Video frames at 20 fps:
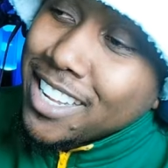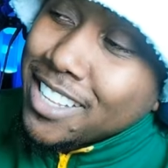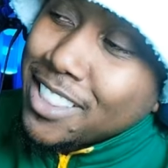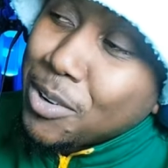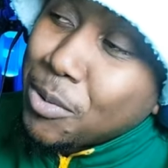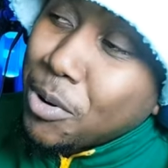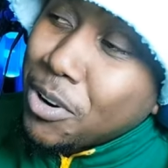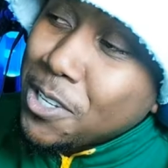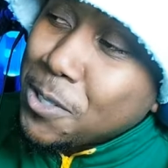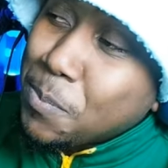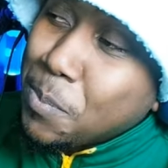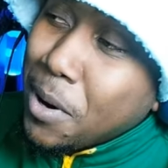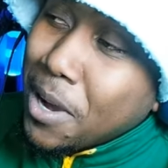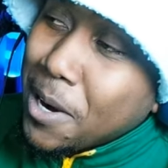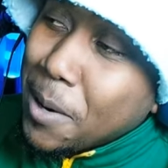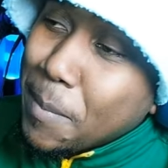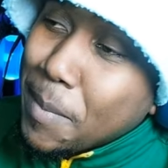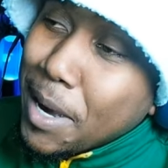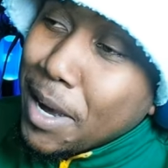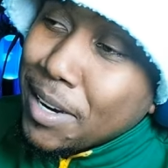The worst part
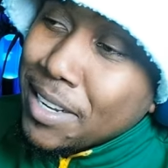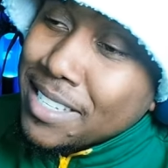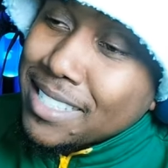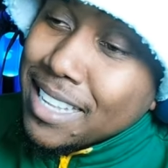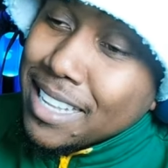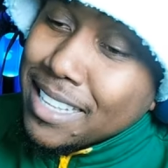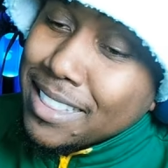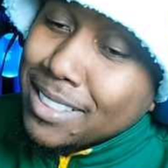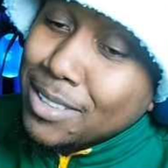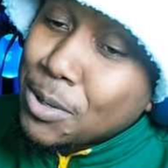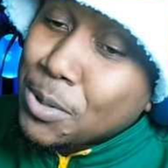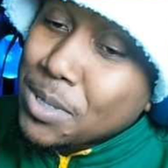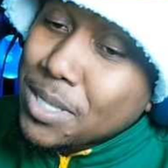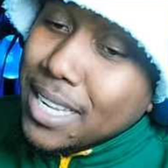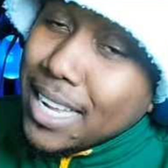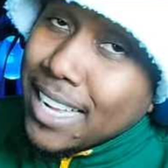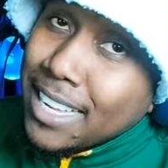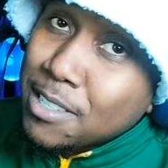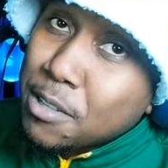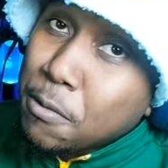about it is that those
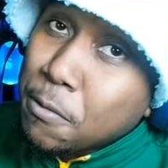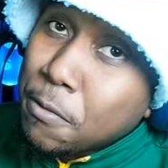guys